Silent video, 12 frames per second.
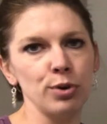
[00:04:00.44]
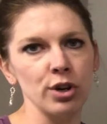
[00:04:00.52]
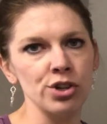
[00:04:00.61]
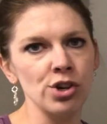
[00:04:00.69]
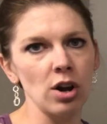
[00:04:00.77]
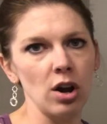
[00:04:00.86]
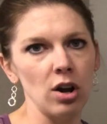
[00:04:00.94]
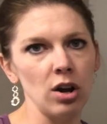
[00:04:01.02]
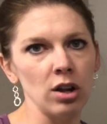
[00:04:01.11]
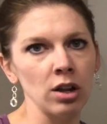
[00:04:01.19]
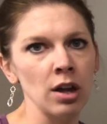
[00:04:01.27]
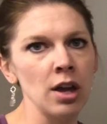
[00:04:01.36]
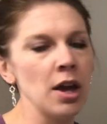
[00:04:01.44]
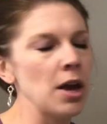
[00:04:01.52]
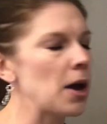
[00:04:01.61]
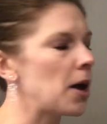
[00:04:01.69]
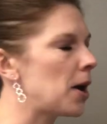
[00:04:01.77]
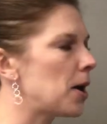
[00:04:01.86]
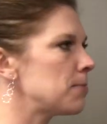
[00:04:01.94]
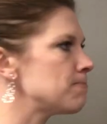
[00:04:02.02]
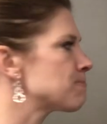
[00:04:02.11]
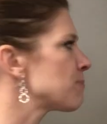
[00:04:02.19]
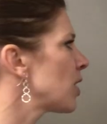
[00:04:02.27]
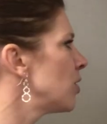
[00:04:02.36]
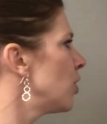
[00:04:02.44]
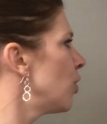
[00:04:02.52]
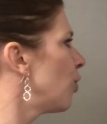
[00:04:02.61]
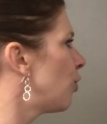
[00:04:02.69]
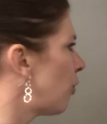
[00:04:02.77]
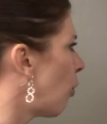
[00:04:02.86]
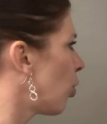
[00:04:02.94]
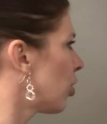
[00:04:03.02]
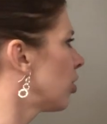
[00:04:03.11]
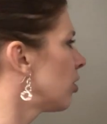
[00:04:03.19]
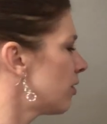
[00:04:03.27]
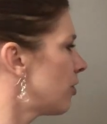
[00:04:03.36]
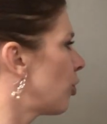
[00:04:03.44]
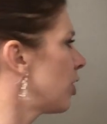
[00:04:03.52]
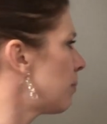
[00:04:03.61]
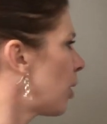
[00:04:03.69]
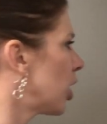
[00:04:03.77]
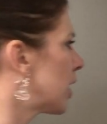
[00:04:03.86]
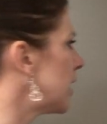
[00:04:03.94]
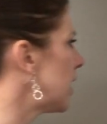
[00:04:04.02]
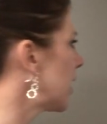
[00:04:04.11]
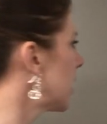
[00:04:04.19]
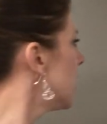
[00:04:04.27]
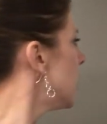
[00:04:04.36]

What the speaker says: push at all for the marketing.